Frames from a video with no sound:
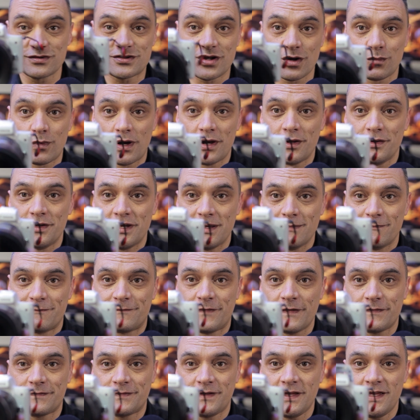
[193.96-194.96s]
also one on the
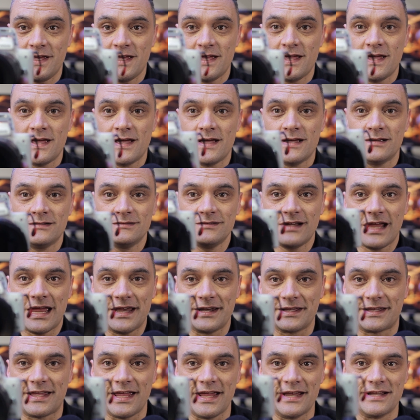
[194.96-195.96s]
M50 here,
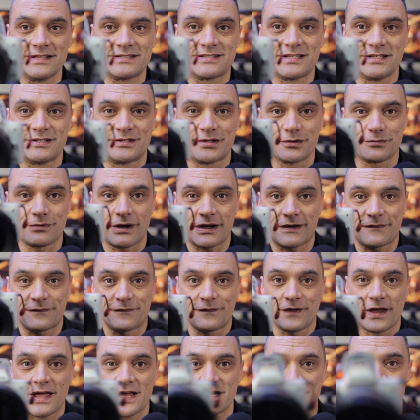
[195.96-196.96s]
and again, it's a direct
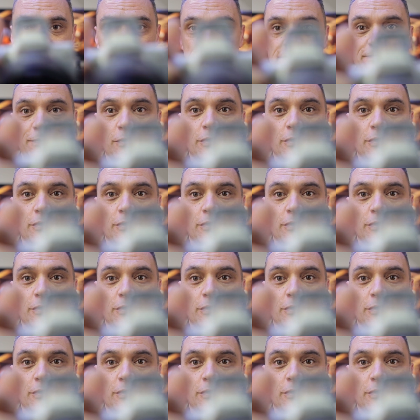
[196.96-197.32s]
flash. It's